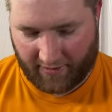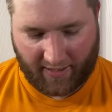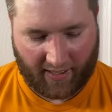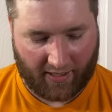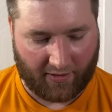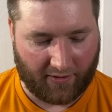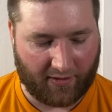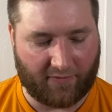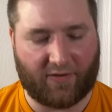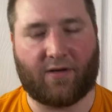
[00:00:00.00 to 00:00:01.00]
hell
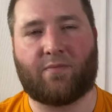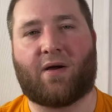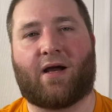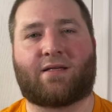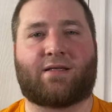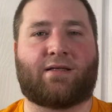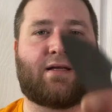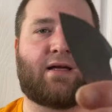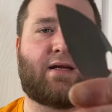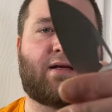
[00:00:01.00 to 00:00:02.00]
of an unboxing
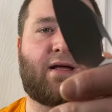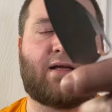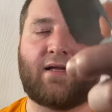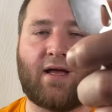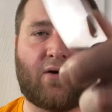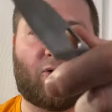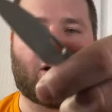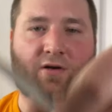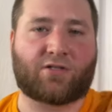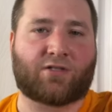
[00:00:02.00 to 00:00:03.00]
day today. Yeah, it
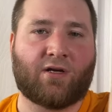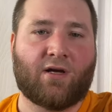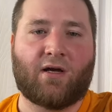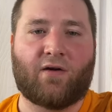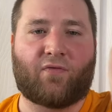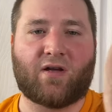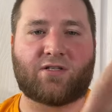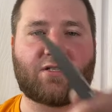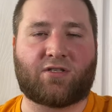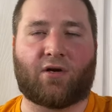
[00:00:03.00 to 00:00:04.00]
works. If I
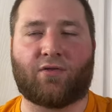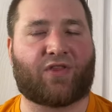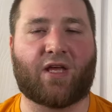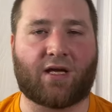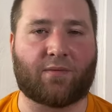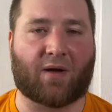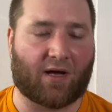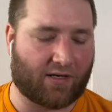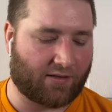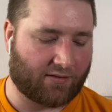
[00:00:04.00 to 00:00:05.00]
just don't think
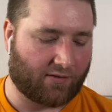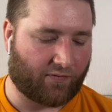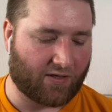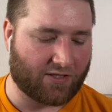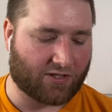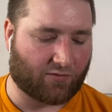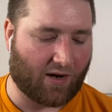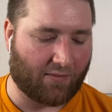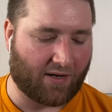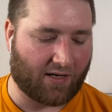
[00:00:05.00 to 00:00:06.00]
about it, if I just
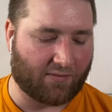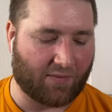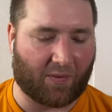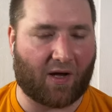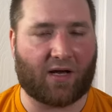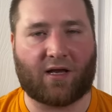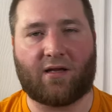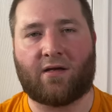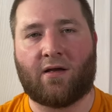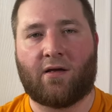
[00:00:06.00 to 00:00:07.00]
grab it out of my
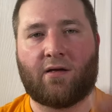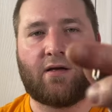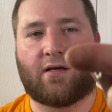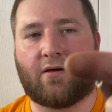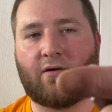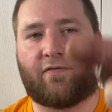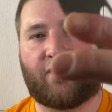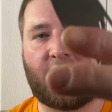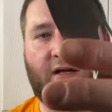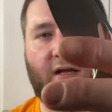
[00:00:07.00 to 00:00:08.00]
pocket and go to
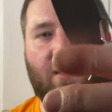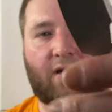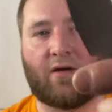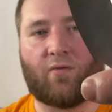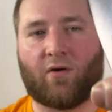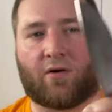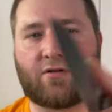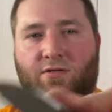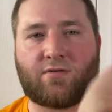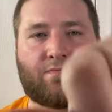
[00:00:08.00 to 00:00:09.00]
flick it, it
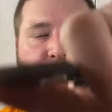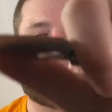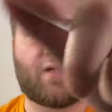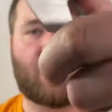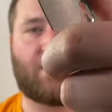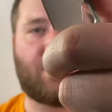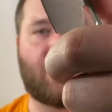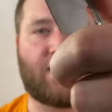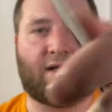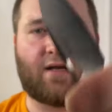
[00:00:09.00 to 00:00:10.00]
works. I
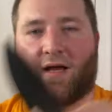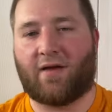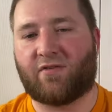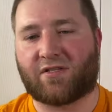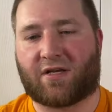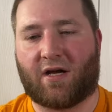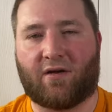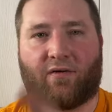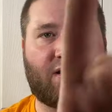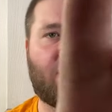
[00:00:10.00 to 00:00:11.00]
mean, and I have this
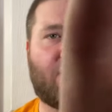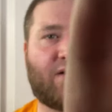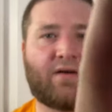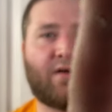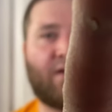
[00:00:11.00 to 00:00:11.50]
cut right here